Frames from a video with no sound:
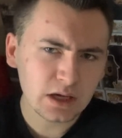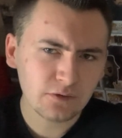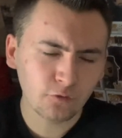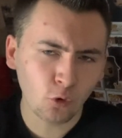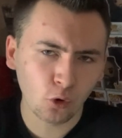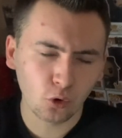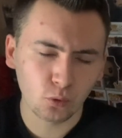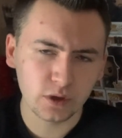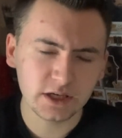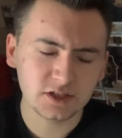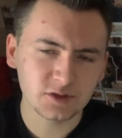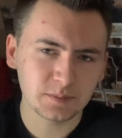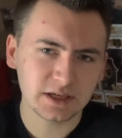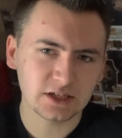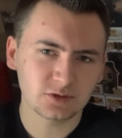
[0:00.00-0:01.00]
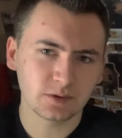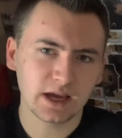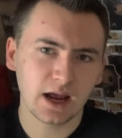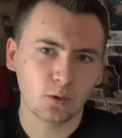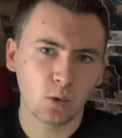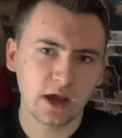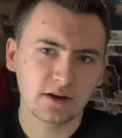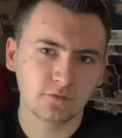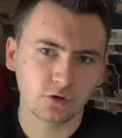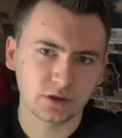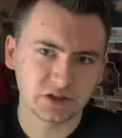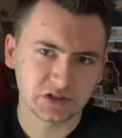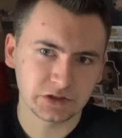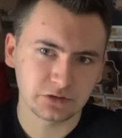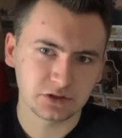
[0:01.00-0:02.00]
4 weeks, because we gotta wait for
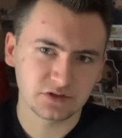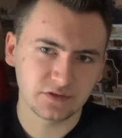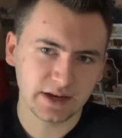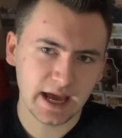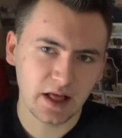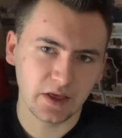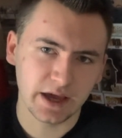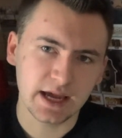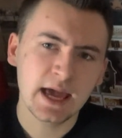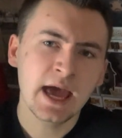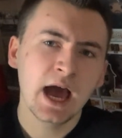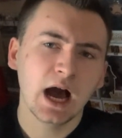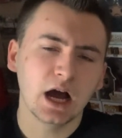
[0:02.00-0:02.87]
the series finale,